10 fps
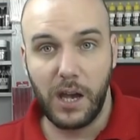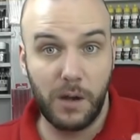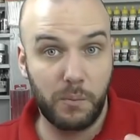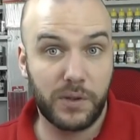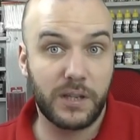
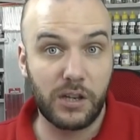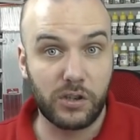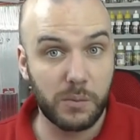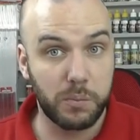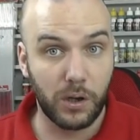and
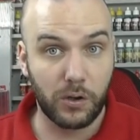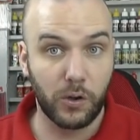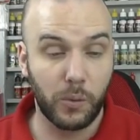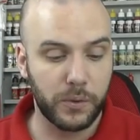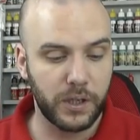potentially block
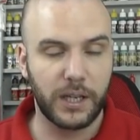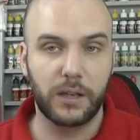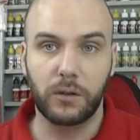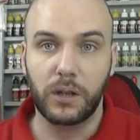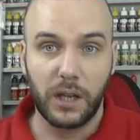up your
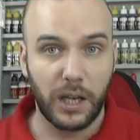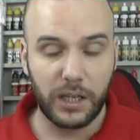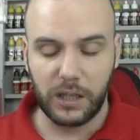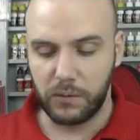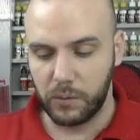needle
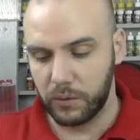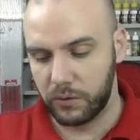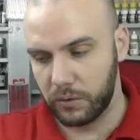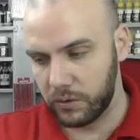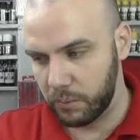and give you all
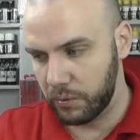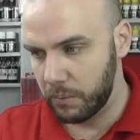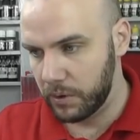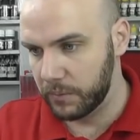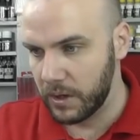sorts of
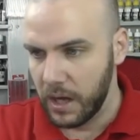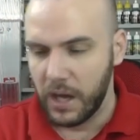problems.